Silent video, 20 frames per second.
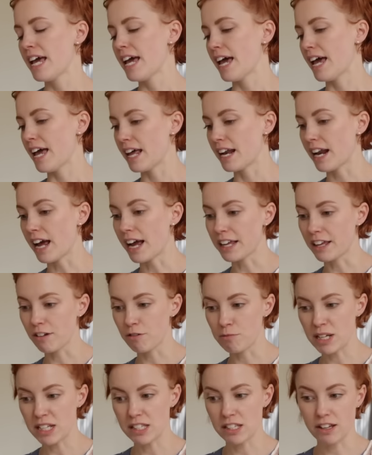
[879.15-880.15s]
and I give
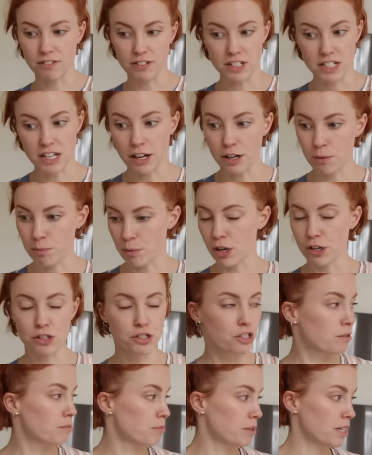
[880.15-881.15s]
myself a ton of
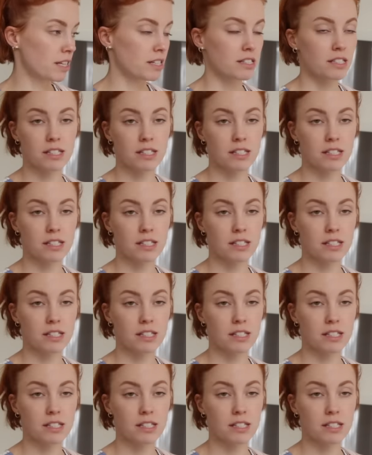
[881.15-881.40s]
margin because